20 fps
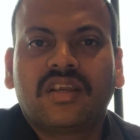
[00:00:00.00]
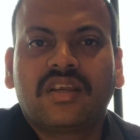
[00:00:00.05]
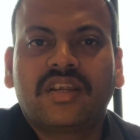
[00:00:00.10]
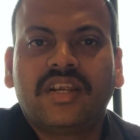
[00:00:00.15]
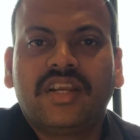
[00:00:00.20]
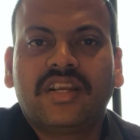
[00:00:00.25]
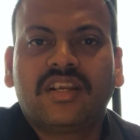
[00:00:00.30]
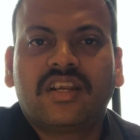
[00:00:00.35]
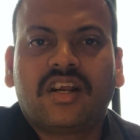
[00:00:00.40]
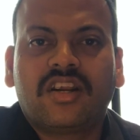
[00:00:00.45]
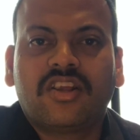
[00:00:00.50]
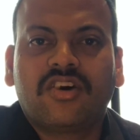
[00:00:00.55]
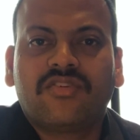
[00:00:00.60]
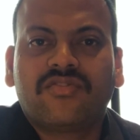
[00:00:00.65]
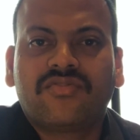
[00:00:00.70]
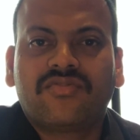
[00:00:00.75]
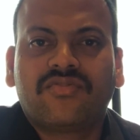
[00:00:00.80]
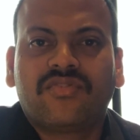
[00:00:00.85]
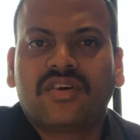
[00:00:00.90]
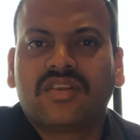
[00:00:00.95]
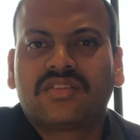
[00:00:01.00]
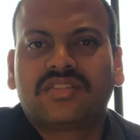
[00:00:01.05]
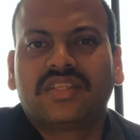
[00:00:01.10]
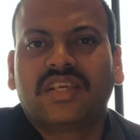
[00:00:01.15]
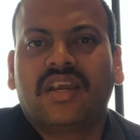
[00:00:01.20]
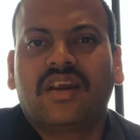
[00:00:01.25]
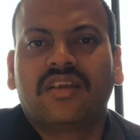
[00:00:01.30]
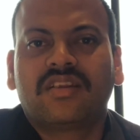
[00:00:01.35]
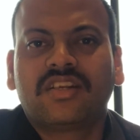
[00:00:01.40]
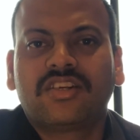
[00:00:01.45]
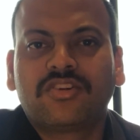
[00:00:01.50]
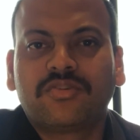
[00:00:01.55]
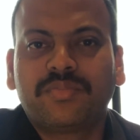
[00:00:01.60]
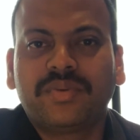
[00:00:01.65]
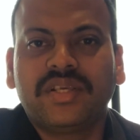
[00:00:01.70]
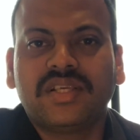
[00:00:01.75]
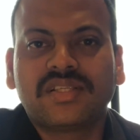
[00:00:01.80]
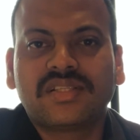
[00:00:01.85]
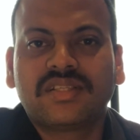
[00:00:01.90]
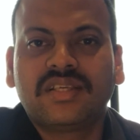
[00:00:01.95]
credit card of worth say 100
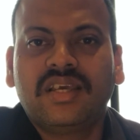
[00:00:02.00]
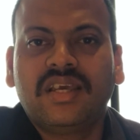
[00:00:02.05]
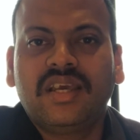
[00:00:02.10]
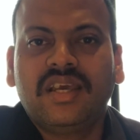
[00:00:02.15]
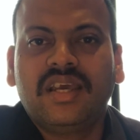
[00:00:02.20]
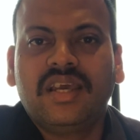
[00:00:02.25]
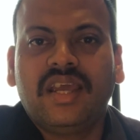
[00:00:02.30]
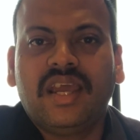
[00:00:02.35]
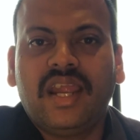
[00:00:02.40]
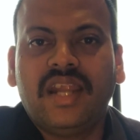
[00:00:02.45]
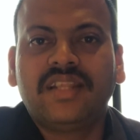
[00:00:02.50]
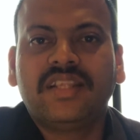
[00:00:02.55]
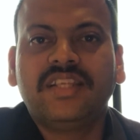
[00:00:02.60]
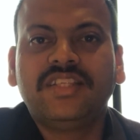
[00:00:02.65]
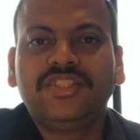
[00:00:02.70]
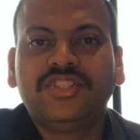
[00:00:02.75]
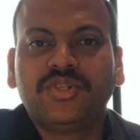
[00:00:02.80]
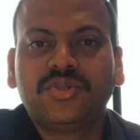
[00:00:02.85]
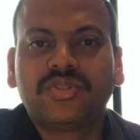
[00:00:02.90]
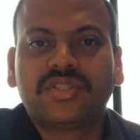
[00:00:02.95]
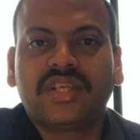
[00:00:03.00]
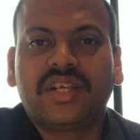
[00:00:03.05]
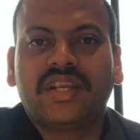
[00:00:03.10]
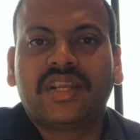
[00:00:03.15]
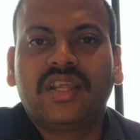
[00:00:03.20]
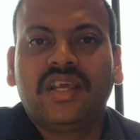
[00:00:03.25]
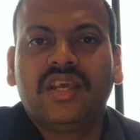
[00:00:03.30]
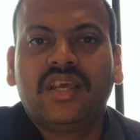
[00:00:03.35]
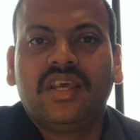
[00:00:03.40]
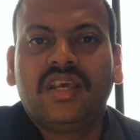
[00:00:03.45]
rupees and then use it.